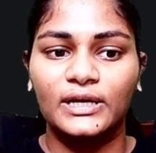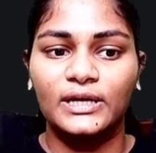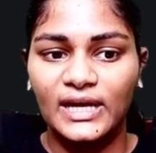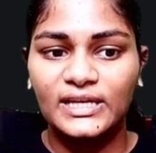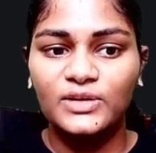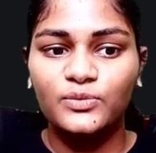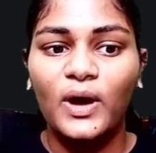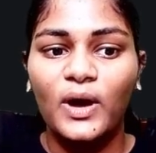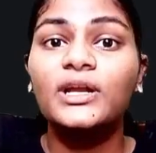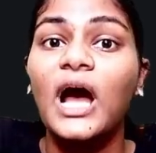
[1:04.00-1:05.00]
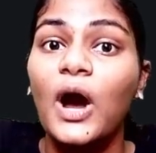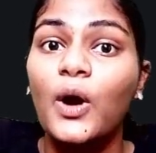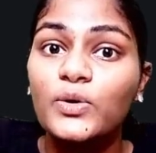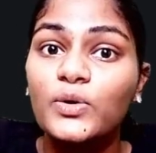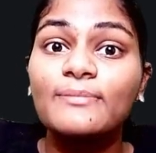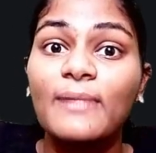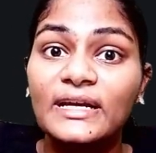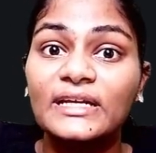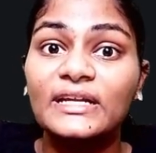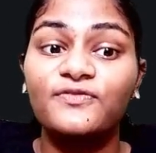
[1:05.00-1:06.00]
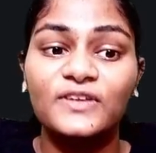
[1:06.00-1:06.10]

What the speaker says: current carrying wire, how is the magnetic